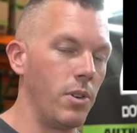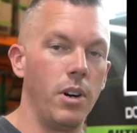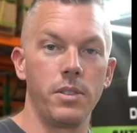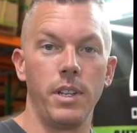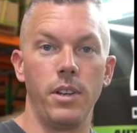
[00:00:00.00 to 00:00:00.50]
your
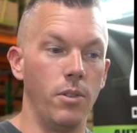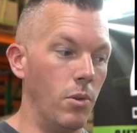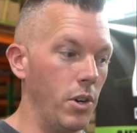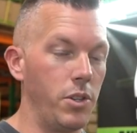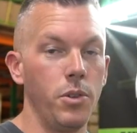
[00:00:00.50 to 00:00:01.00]
alternator,
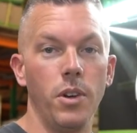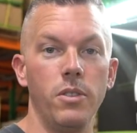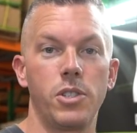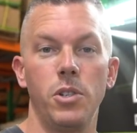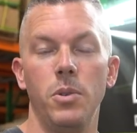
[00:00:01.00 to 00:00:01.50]
or do
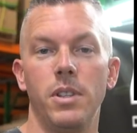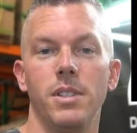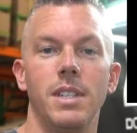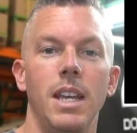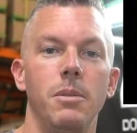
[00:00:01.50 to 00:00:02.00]
those two at the
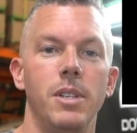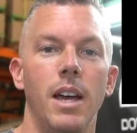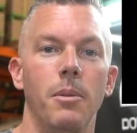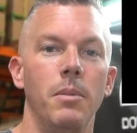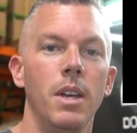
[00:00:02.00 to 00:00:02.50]
same
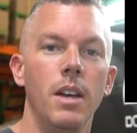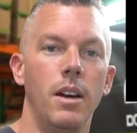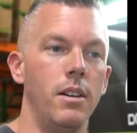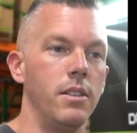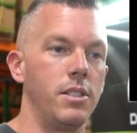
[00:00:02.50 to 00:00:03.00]
time.
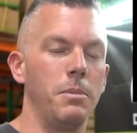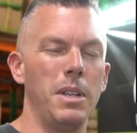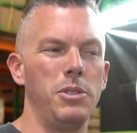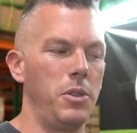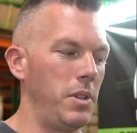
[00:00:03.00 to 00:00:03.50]

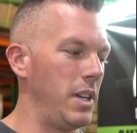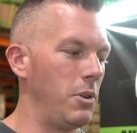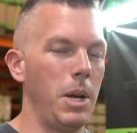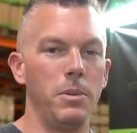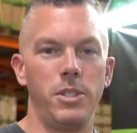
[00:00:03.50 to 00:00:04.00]
Sometimes you can get
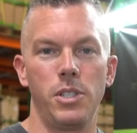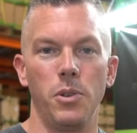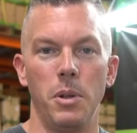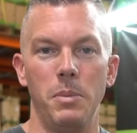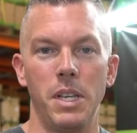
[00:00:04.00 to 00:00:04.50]
away with just
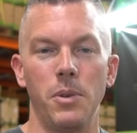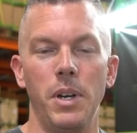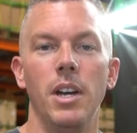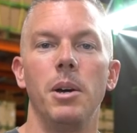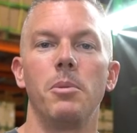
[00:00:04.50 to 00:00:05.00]
doing a big
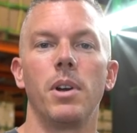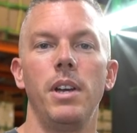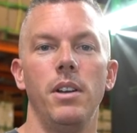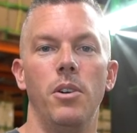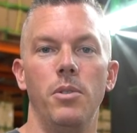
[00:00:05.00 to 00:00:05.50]
three
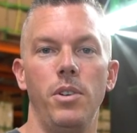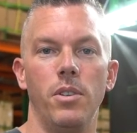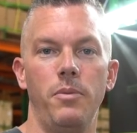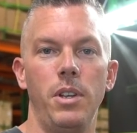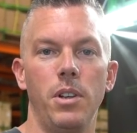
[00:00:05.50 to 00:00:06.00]
upgrade on
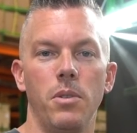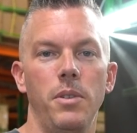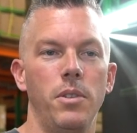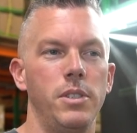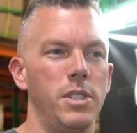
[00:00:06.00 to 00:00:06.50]
your vehicle
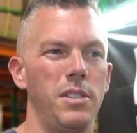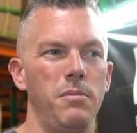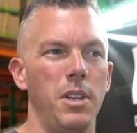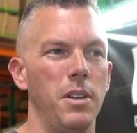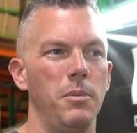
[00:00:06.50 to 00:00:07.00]
if you're just
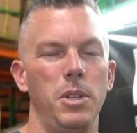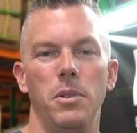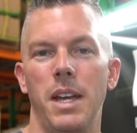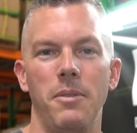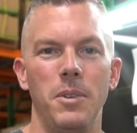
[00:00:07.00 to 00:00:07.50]
going to be
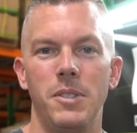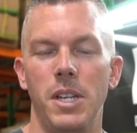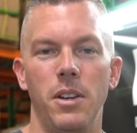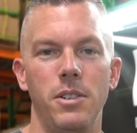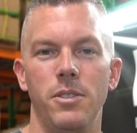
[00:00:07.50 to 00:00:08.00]
doing like
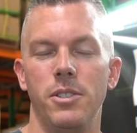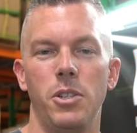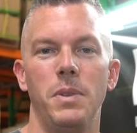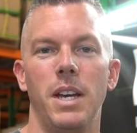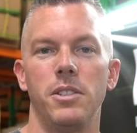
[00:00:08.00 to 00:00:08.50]
1500 or
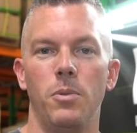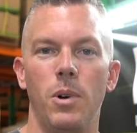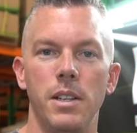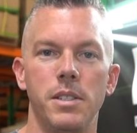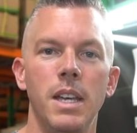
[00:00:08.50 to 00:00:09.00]
2000
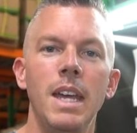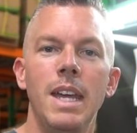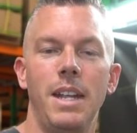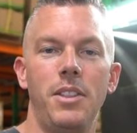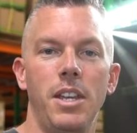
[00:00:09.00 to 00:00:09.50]
watts.
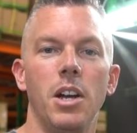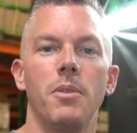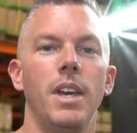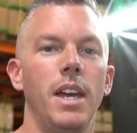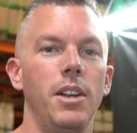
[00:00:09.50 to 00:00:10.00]
Anything
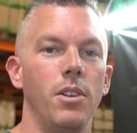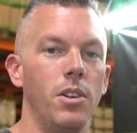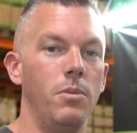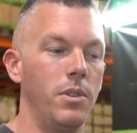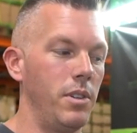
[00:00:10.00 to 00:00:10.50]
over that, you're
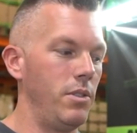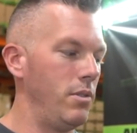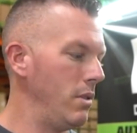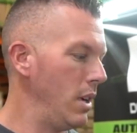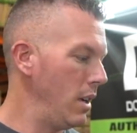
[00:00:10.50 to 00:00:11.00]
going to want to
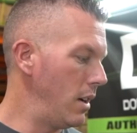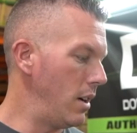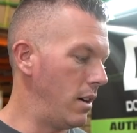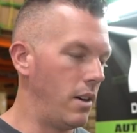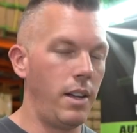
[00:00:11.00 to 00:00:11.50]
do
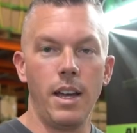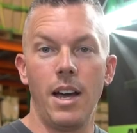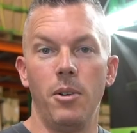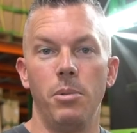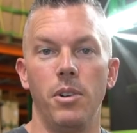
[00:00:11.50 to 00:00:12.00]
a high
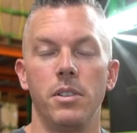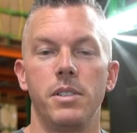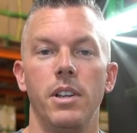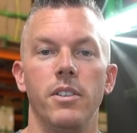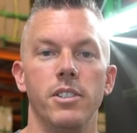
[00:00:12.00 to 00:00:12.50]
output
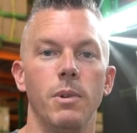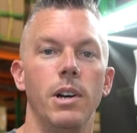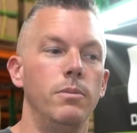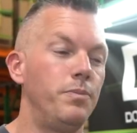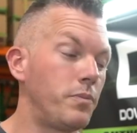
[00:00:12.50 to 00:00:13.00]
alternator as well.